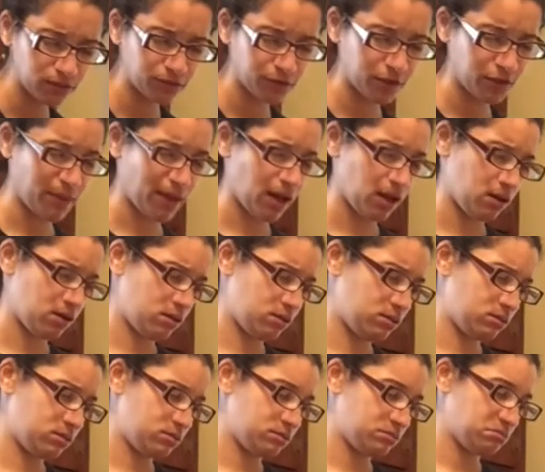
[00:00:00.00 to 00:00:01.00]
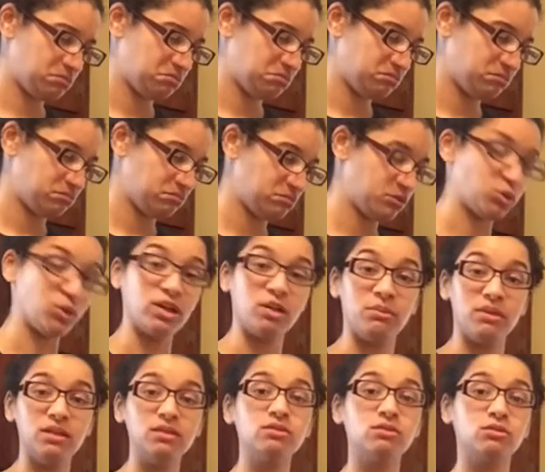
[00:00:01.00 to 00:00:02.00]
for about 20
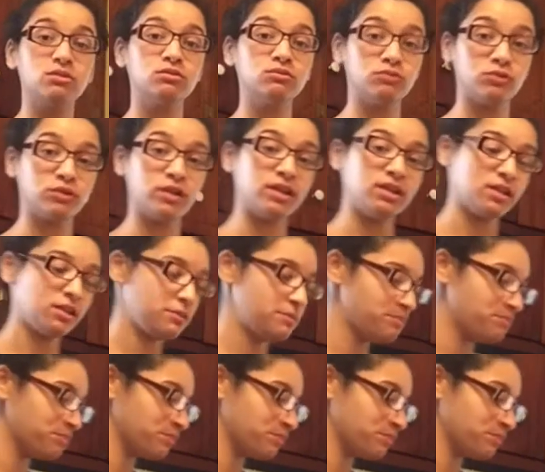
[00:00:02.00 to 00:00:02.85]
minutes for right now.